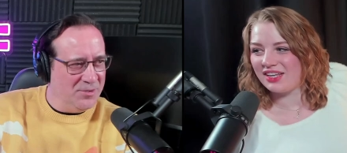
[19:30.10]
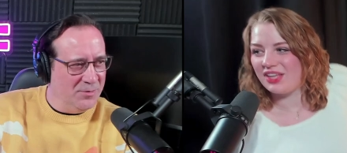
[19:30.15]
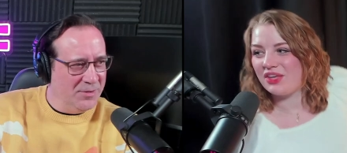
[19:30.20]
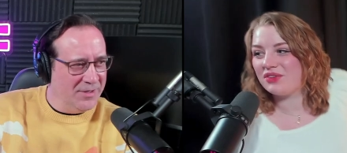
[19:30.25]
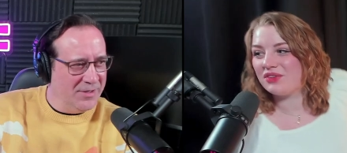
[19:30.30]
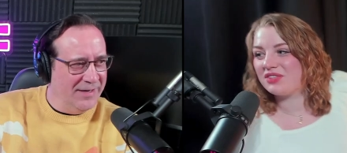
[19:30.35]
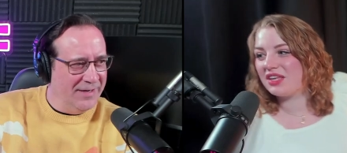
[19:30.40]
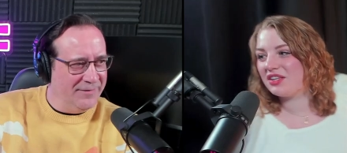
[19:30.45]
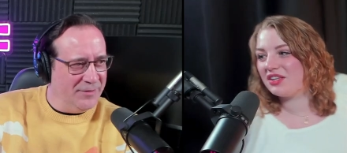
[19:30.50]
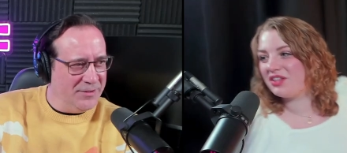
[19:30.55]
Speaker 1: you
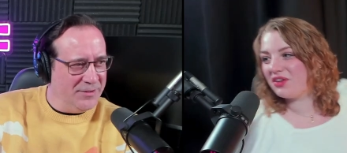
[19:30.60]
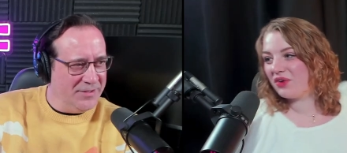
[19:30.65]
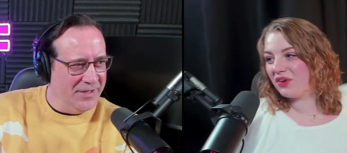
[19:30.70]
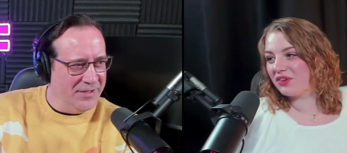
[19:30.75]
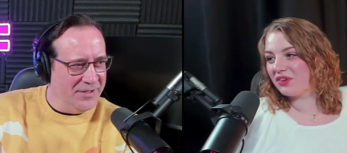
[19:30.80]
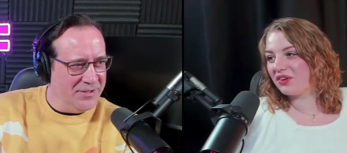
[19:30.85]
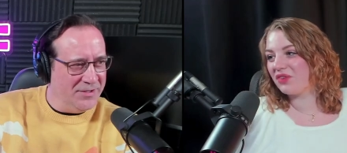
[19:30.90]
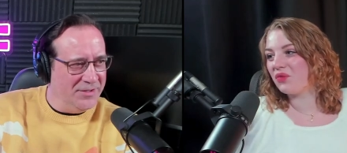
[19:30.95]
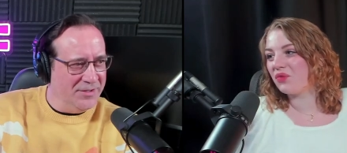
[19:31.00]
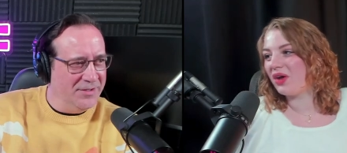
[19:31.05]
conversation. You said
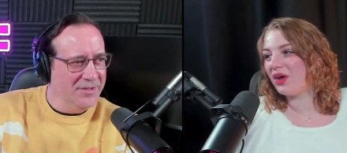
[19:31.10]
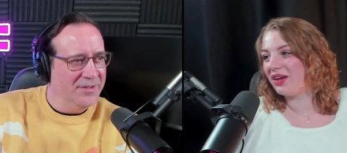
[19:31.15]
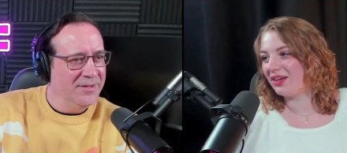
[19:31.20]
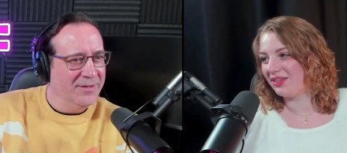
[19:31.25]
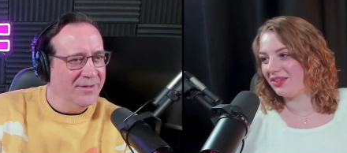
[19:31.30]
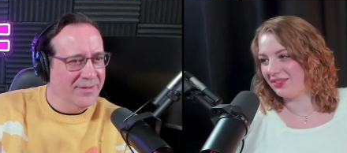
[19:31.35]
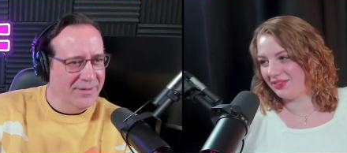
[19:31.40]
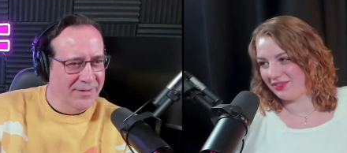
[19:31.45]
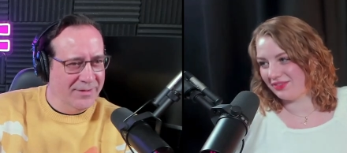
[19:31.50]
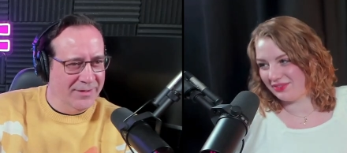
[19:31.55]
201.
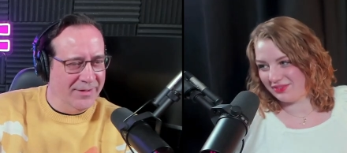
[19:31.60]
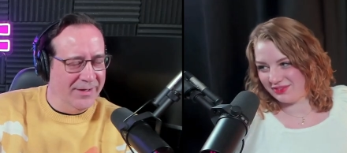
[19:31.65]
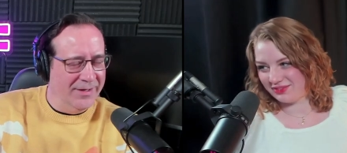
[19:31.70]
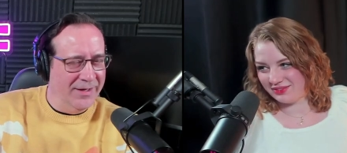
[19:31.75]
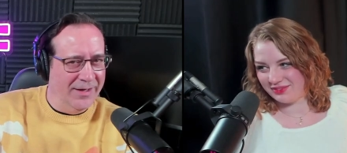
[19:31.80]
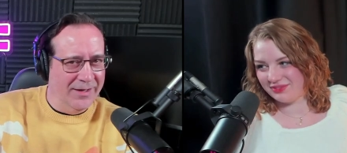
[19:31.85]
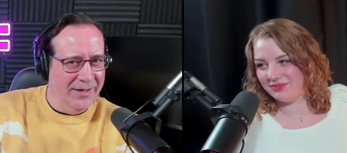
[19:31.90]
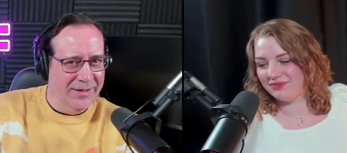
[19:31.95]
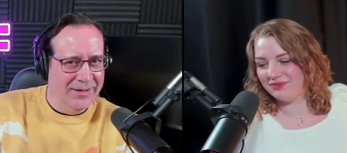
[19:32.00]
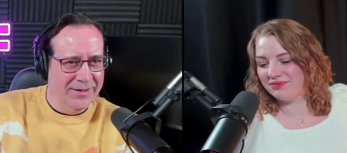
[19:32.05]
Yeah.
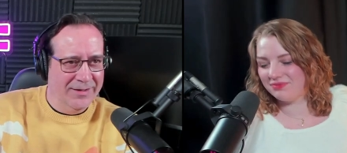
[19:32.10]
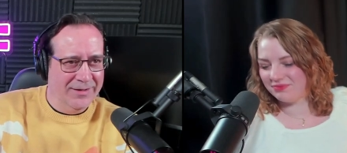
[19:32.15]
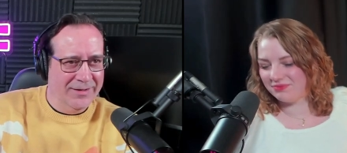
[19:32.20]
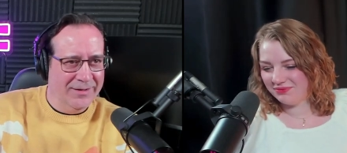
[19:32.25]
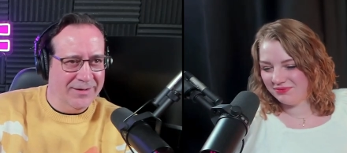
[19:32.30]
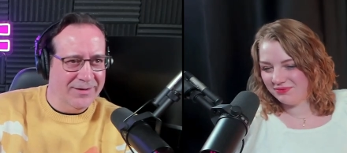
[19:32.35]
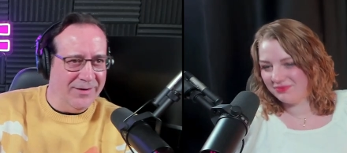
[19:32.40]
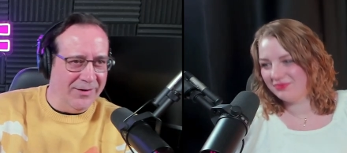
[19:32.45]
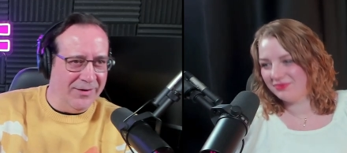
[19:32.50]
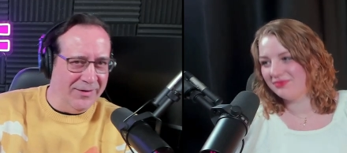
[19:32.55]
Mm -hmm.
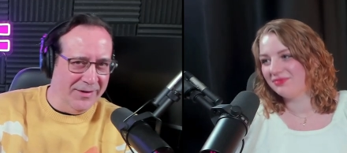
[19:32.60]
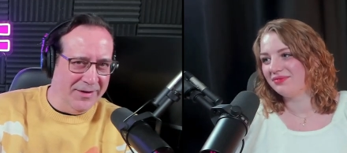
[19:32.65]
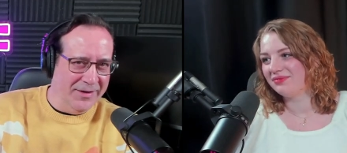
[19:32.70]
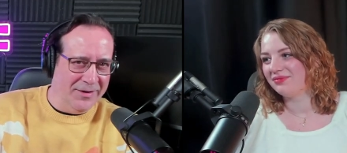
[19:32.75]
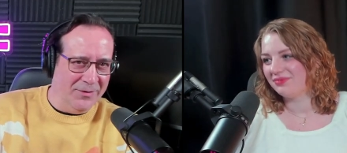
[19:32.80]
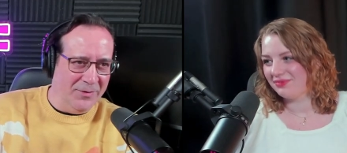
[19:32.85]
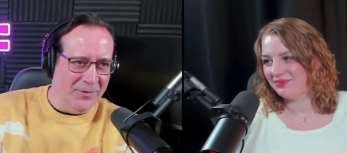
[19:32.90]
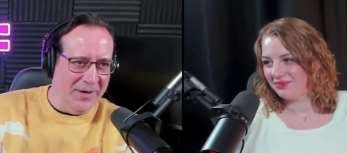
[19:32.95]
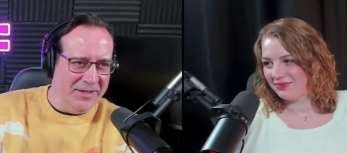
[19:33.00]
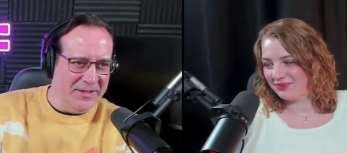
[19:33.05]
Karley
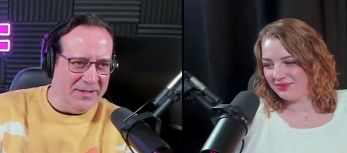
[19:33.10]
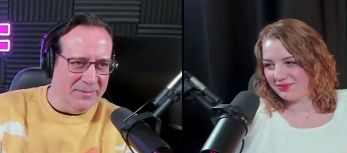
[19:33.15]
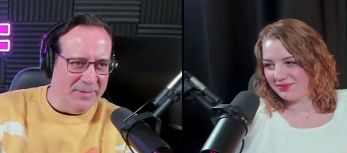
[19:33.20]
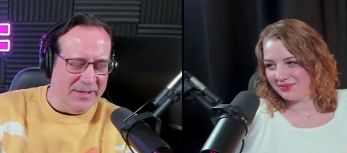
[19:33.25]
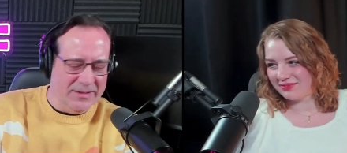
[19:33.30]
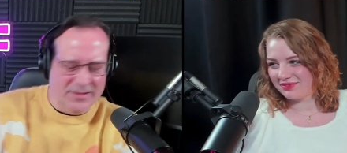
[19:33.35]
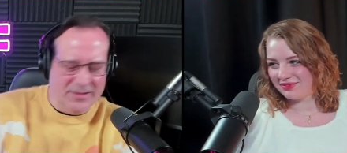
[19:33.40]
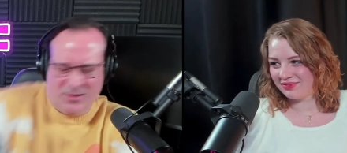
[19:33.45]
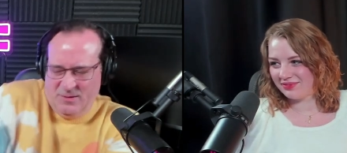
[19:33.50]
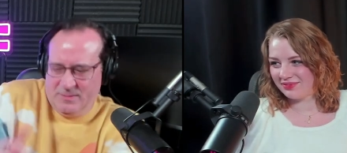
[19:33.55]
corrected me,
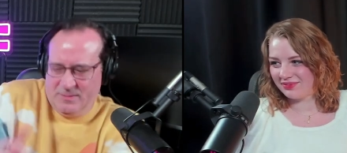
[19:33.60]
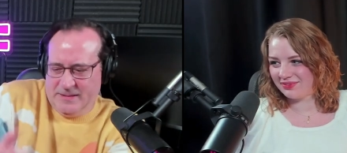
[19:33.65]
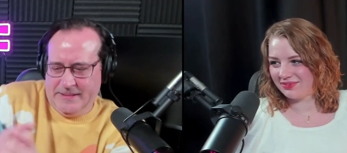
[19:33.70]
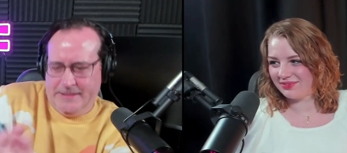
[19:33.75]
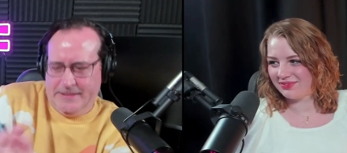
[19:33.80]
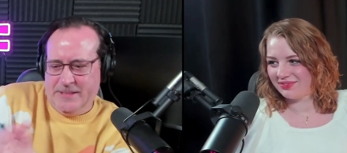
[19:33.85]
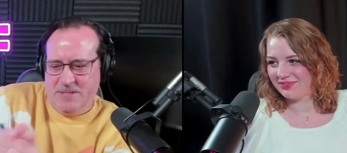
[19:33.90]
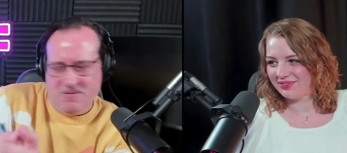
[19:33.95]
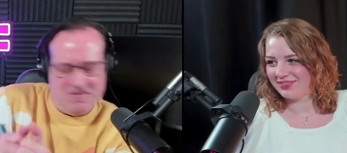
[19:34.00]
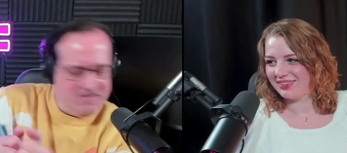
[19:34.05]
so I'm like
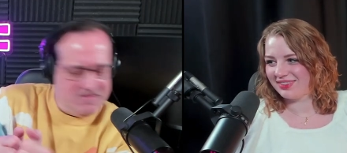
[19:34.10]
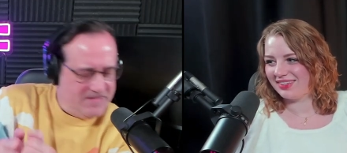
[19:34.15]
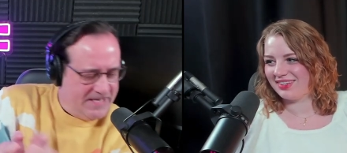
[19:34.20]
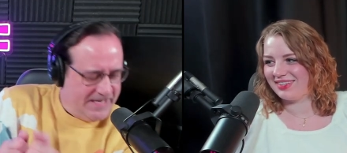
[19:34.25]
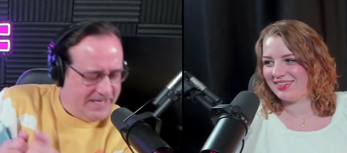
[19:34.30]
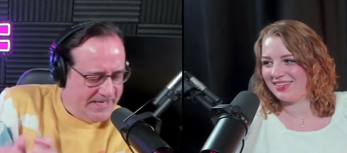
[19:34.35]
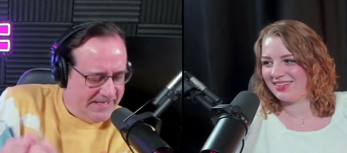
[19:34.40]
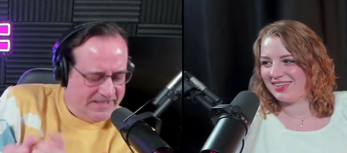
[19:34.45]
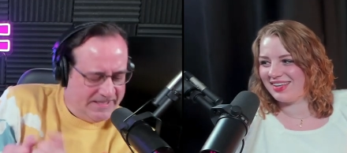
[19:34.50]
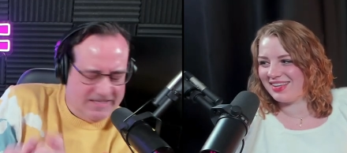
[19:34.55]
Googling
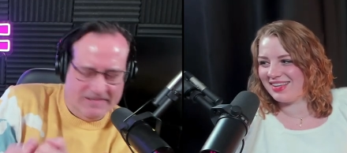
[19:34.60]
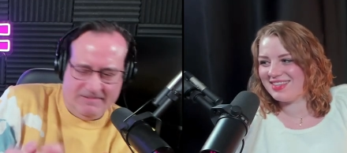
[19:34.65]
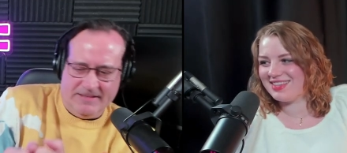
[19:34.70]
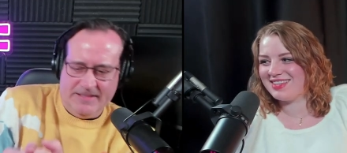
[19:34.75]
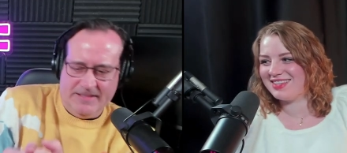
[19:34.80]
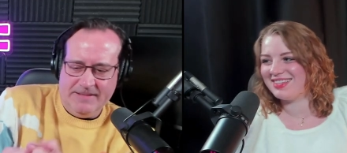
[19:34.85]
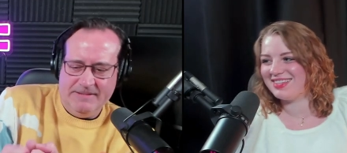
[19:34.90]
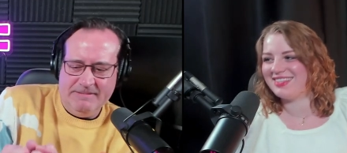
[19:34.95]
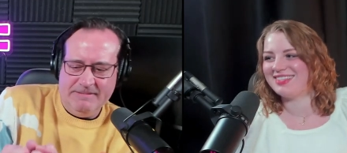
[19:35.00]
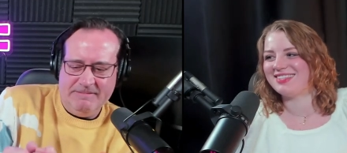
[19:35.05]
it.
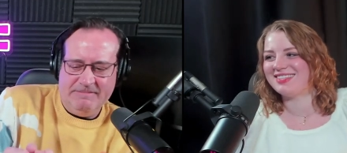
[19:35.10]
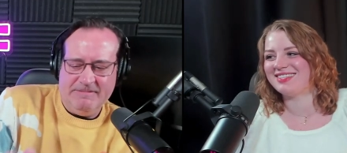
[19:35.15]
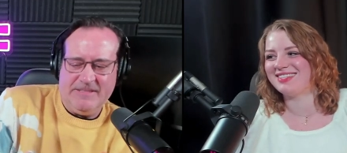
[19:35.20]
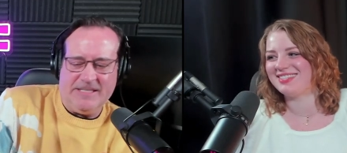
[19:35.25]
Going,